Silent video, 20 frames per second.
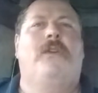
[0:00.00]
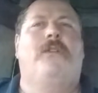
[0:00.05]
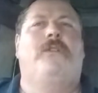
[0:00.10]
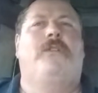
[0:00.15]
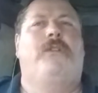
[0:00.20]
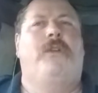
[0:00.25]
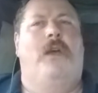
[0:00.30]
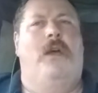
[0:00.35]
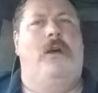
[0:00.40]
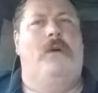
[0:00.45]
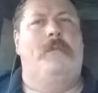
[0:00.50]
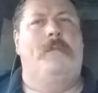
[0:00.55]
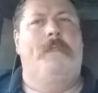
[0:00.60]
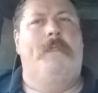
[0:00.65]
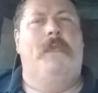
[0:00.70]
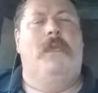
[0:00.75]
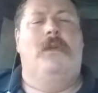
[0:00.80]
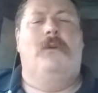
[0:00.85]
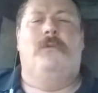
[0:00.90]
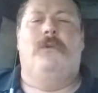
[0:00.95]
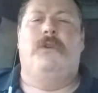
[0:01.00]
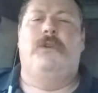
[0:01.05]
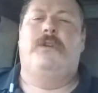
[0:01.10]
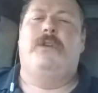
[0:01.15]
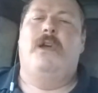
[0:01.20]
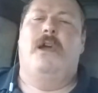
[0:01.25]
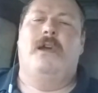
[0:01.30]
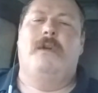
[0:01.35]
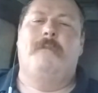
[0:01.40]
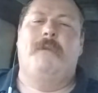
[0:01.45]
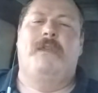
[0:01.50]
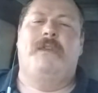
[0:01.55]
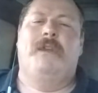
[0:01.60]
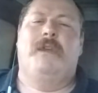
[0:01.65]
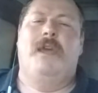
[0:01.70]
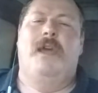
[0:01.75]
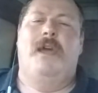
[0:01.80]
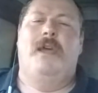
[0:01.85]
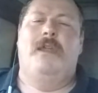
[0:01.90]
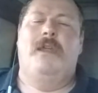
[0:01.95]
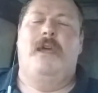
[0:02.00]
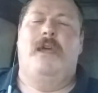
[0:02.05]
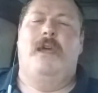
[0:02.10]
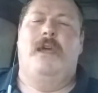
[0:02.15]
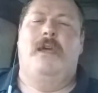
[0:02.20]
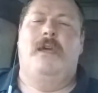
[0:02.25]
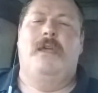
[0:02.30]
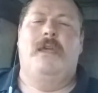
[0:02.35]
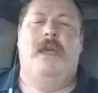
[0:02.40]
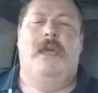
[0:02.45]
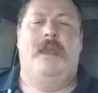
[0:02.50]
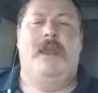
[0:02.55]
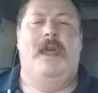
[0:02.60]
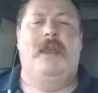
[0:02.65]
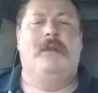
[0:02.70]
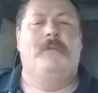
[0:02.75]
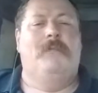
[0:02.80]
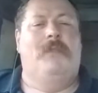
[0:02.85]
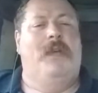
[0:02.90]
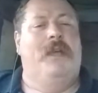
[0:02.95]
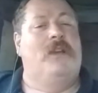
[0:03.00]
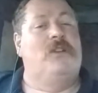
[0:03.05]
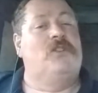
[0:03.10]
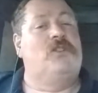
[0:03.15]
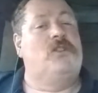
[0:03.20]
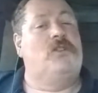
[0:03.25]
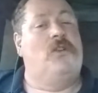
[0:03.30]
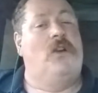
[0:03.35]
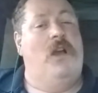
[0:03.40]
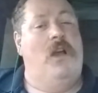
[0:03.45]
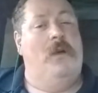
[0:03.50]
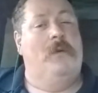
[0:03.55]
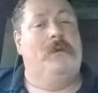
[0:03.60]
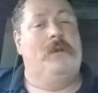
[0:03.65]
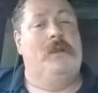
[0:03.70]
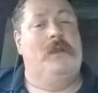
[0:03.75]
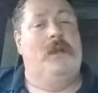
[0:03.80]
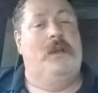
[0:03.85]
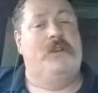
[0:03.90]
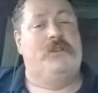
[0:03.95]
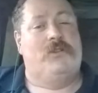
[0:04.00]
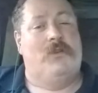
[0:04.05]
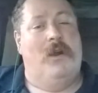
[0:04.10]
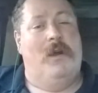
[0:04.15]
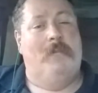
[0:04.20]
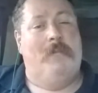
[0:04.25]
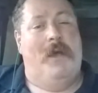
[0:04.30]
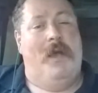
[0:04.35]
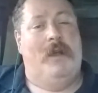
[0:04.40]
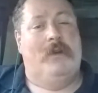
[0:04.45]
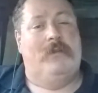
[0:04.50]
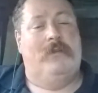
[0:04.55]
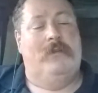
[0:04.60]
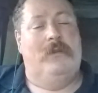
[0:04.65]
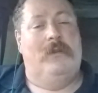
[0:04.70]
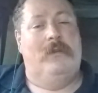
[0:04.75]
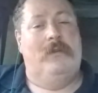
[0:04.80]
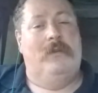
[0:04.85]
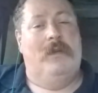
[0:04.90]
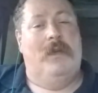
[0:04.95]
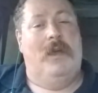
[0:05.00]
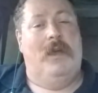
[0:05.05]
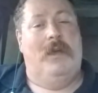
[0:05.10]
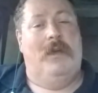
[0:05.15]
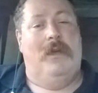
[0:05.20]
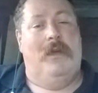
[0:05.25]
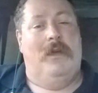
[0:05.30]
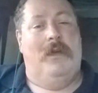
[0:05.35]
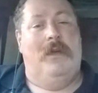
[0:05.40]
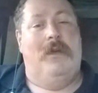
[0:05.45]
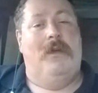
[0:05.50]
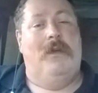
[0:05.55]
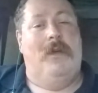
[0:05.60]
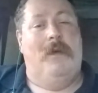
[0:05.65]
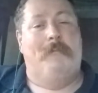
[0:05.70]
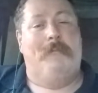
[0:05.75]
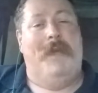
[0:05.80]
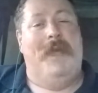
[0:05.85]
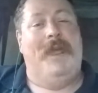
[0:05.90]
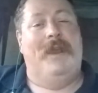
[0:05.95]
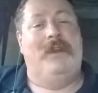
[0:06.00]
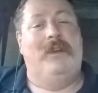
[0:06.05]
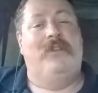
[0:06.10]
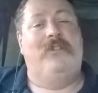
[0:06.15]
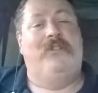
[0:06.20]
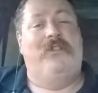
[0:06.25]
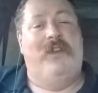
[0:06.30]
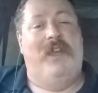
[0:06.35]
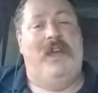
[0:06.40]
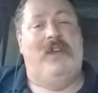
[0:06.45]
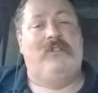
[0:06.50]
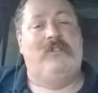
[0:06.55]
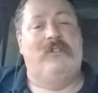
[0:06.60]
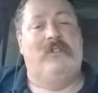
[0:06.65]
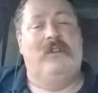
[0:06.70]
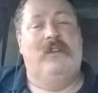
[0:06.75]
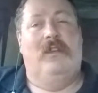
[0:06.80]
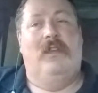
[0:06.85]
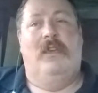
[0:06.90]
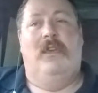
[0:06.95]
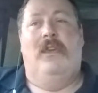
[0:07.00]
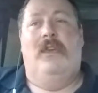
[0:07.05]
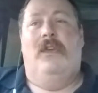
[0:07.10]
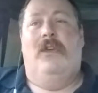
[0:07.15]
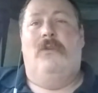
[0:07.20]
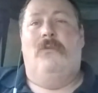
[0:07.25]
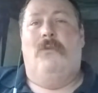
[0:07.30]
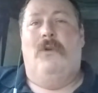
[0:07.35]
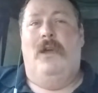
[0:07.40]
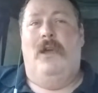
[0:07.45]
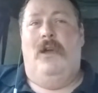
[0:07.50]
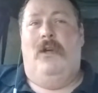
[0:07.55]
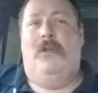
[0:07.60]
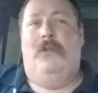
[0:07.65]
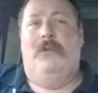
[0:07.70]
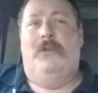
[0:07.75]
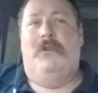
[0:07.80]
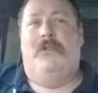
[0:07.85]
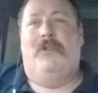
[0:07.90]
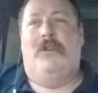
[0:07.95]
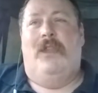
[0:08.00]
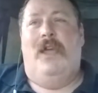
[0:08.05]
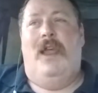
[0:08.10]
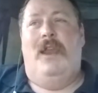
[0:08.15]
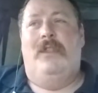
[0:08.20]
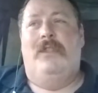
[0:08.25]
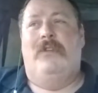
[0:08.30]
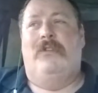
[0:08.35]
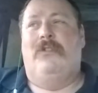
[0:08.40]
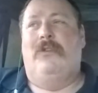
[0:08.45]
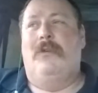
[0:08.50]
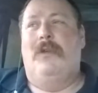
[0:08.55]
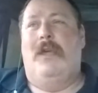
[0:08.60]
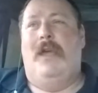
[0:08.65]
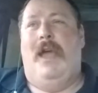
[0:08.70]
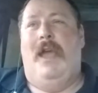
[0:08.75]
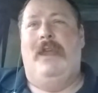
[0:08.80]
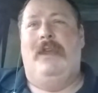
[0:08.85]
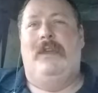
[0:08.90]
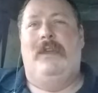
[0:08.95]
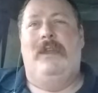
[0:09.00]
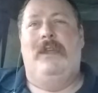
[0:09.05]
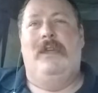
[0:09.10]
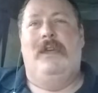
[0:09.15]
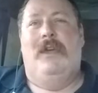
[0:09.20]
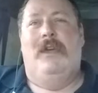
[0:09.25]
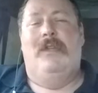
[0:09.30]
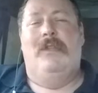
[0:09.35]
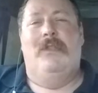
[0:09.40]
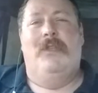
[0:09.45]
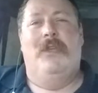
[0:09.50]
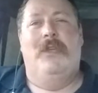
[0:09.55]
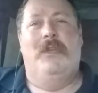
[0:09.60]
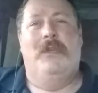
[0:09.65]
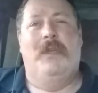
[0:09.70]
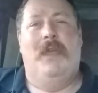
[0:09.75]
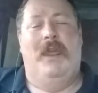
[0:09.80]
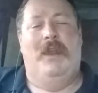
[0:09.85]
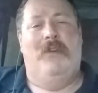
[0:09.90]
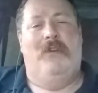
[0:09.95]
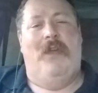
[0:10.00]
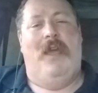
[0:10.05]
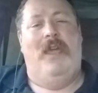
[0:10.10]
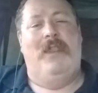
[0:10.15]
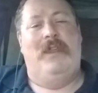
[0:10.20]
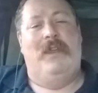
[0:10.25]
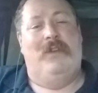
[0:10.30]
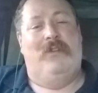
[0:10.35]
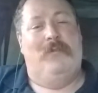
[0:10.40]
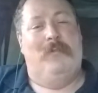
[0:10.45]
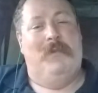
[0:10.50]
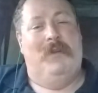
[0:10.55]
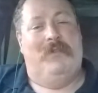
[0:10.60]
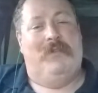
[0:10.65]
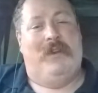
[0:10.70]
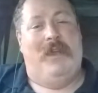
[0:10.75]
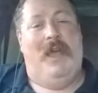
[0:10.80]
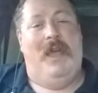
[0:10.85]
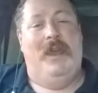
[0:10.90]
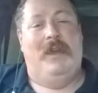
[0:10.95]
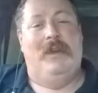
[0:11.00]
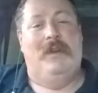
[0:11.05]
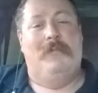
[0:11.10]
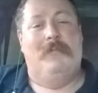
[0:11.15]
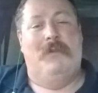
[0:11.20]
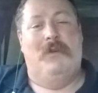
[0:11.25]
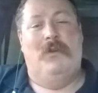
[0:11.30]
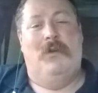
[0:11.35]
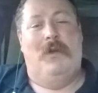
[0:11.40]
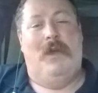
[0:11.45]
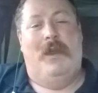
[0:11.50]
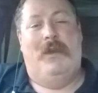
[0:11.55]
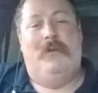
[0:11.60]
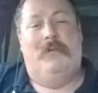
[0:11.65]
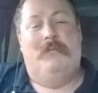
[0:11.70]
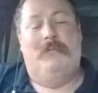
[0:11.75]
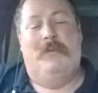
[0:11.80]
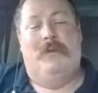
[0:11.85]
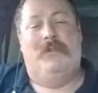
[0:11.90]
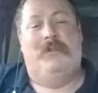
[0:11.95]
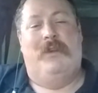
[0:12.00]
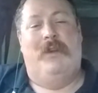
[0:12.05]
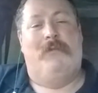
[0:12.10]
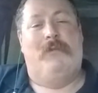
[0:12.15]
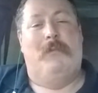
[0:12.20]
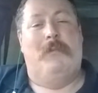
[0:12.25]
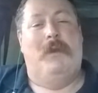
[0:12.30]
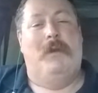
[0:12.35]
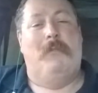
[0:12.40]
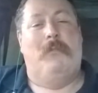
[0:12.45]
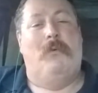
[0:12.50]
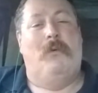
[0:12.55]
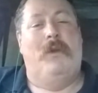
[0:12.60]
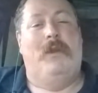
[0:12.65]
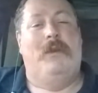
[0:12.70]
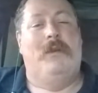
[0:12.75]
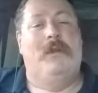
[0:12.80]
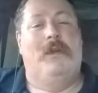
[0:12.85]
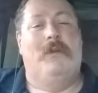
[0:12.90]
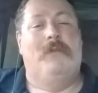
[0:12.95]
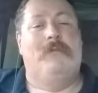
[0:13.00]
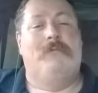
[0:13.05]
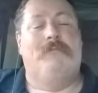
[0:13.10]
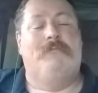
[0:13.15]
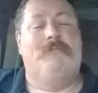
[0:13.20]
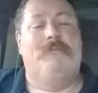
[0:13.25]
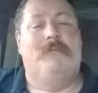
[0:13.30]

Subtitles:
So when you talk about an item like a strong box, a banded chest, well, there's a lot of this idea, and I think it's misguided, but it's never been no point of